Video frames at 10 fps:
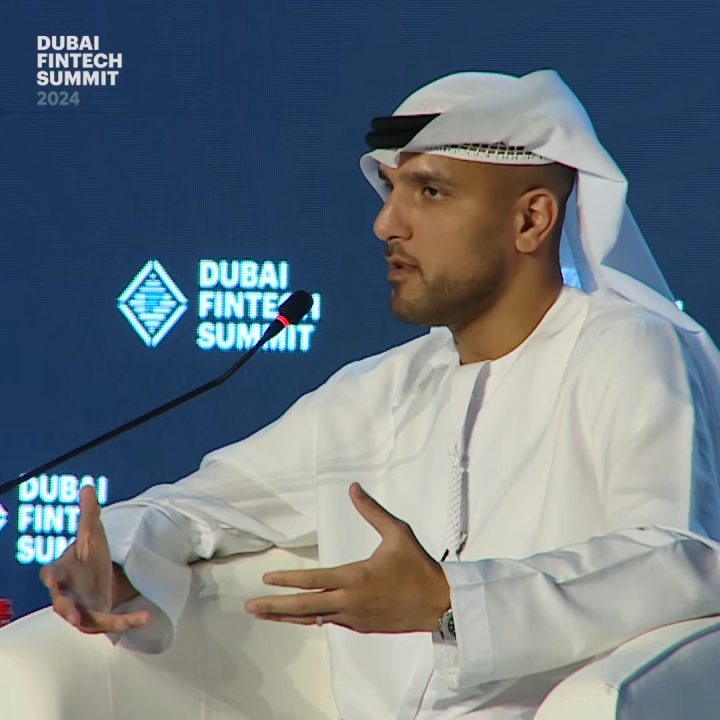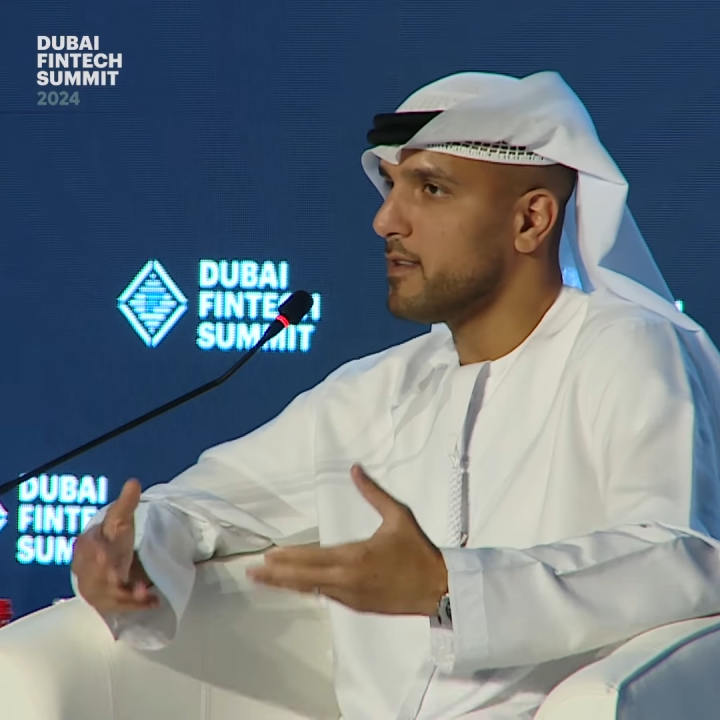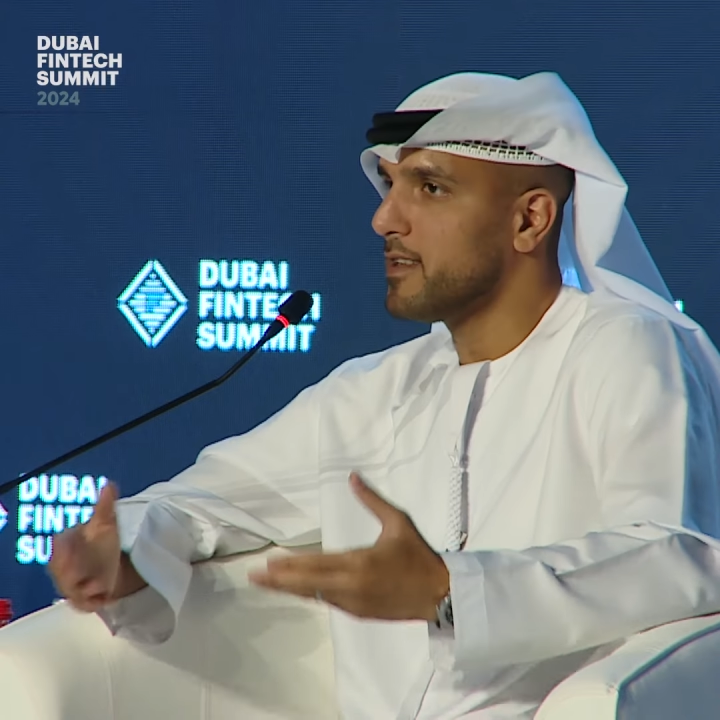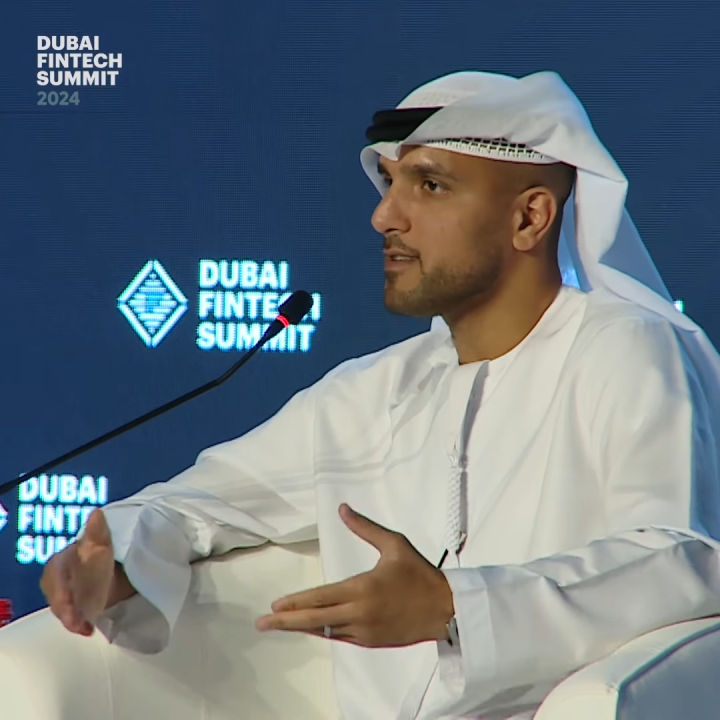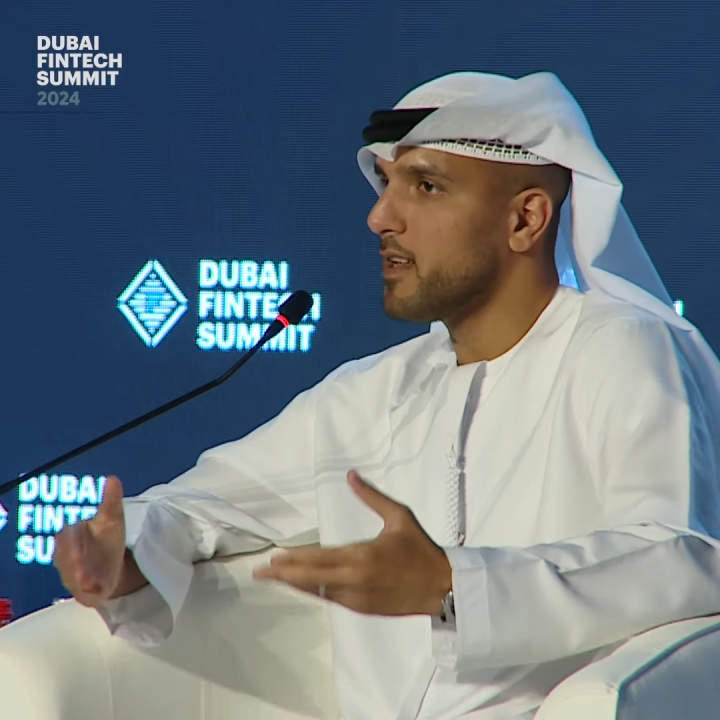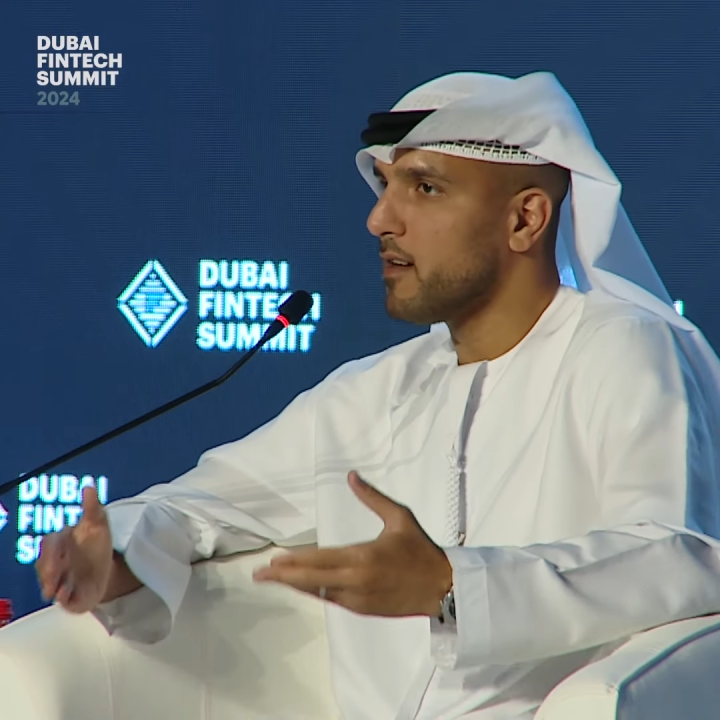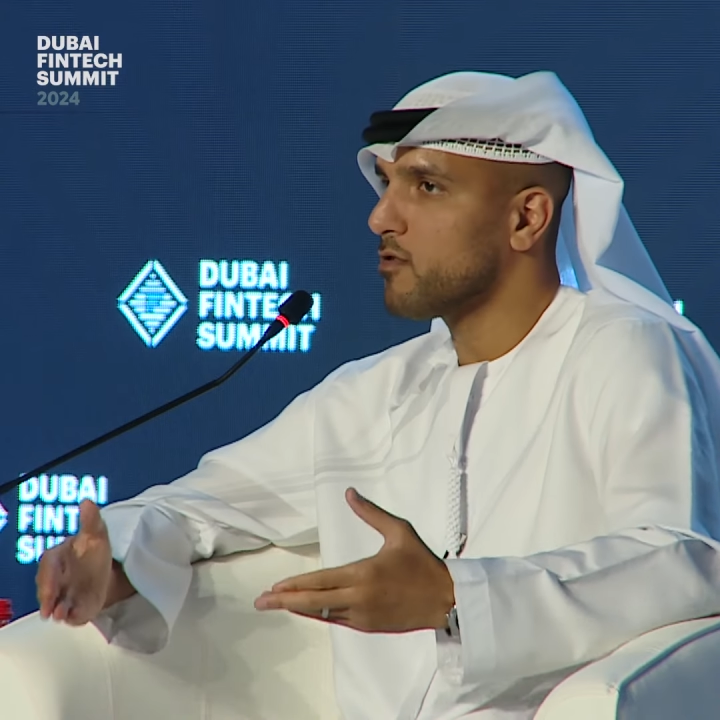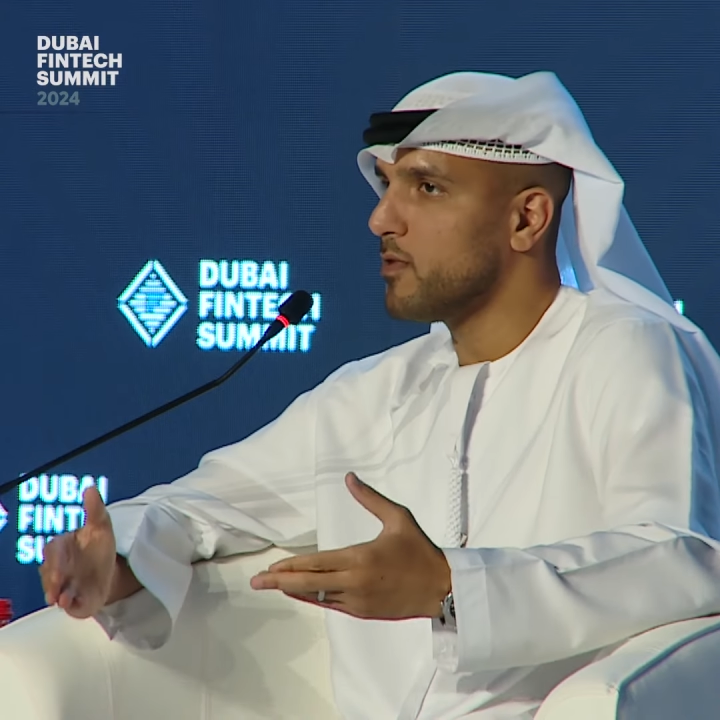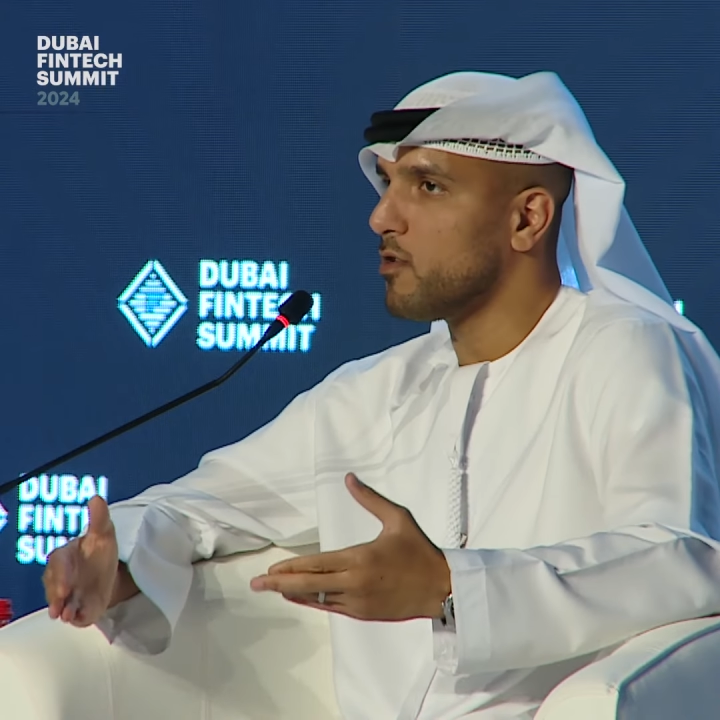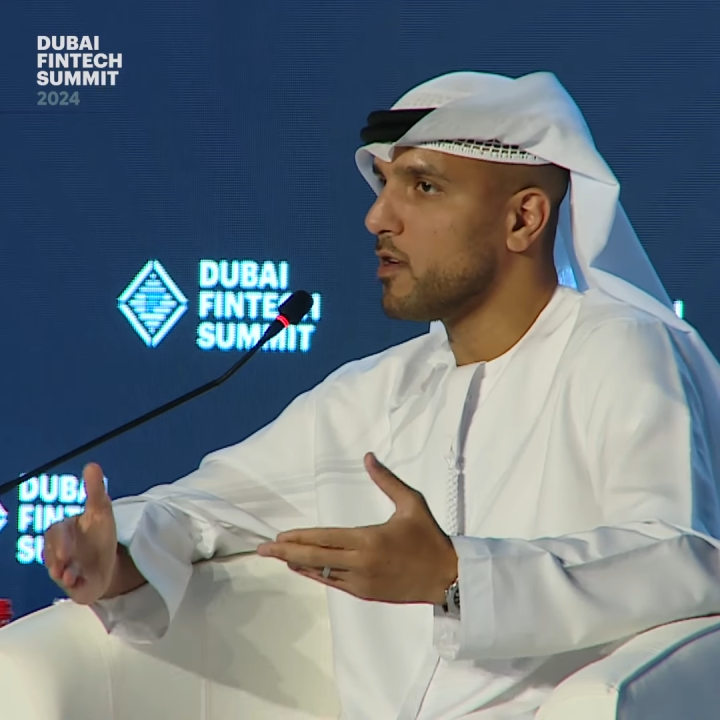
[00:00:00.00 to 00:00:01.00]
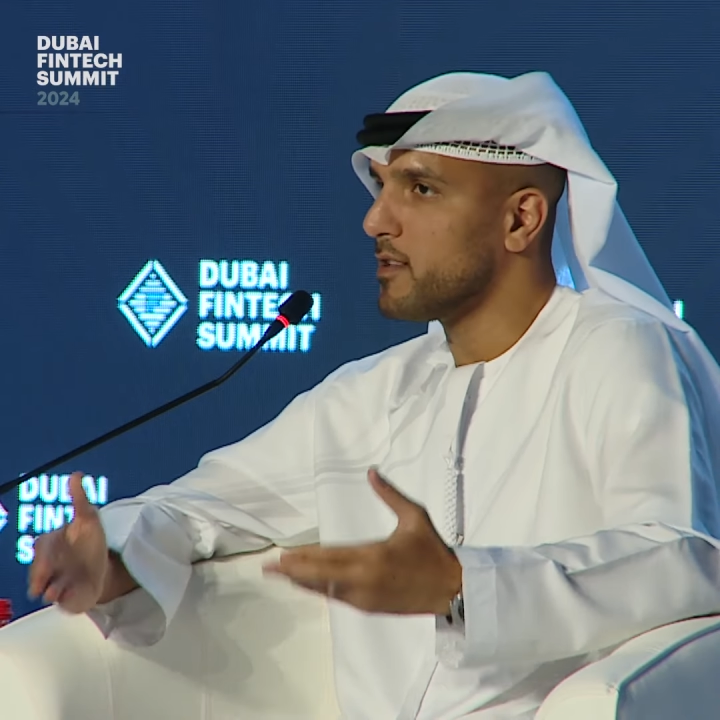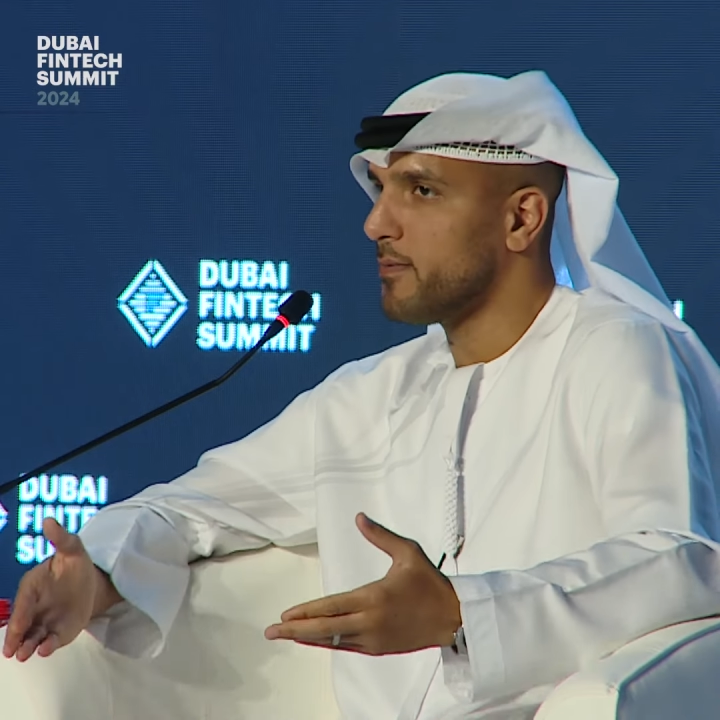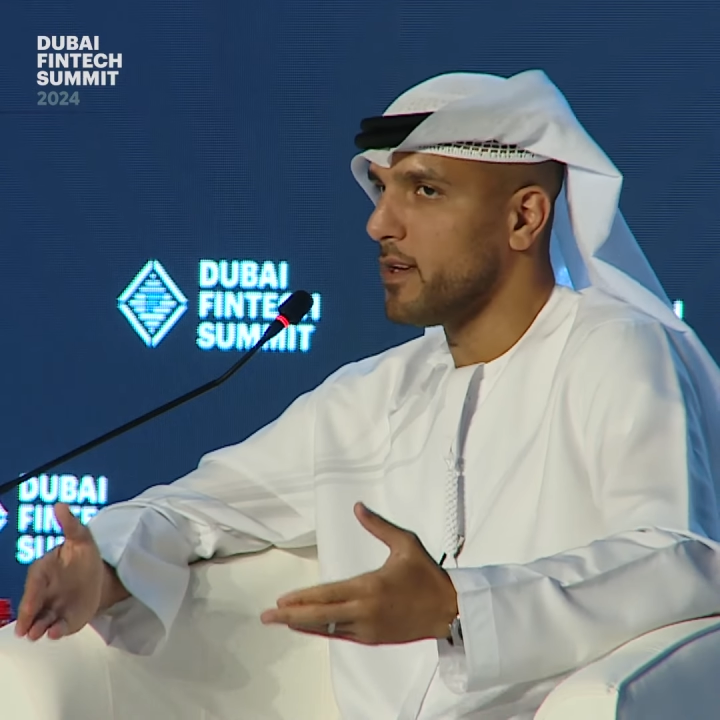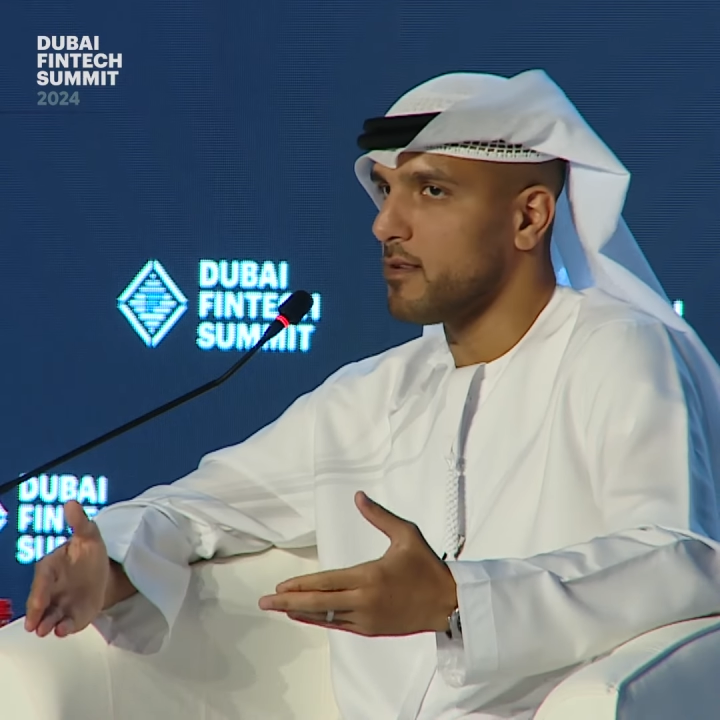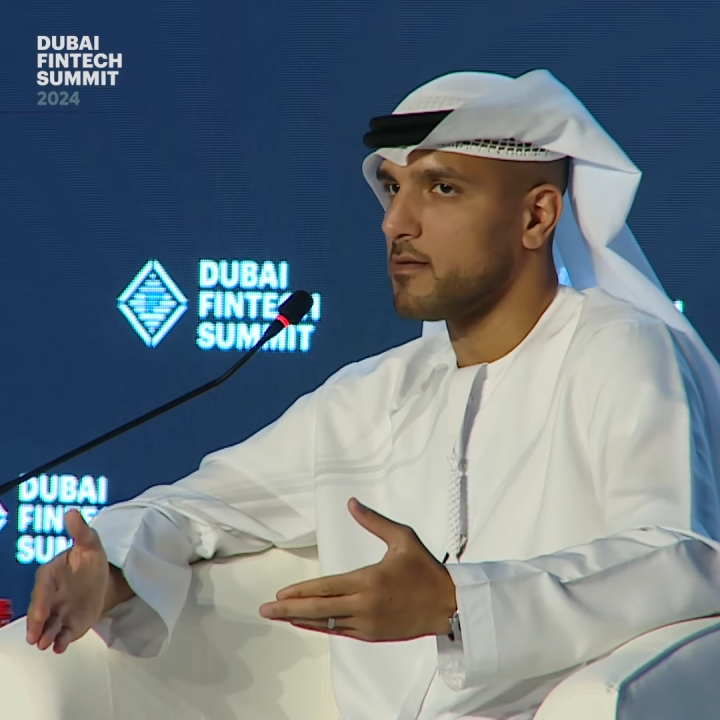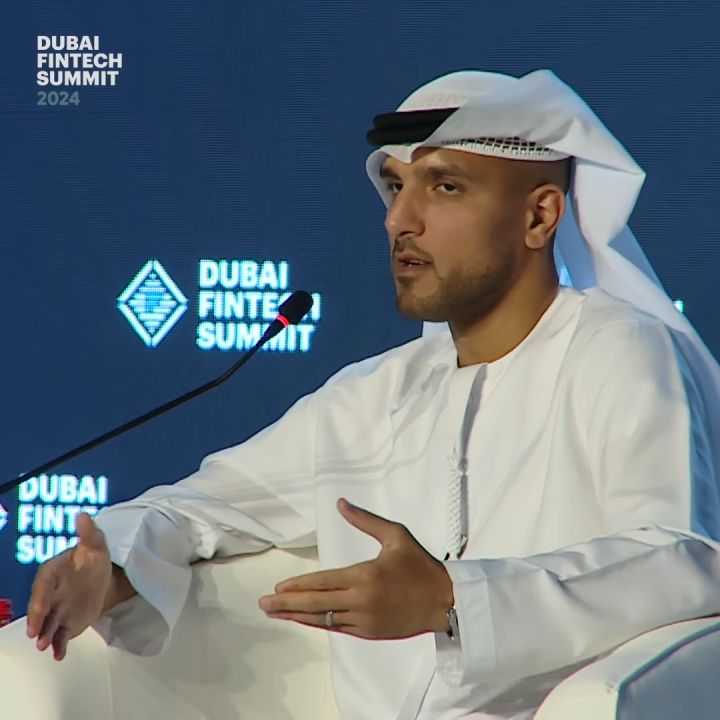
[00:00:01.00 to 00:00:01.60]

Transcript: it doesn't have to be only space.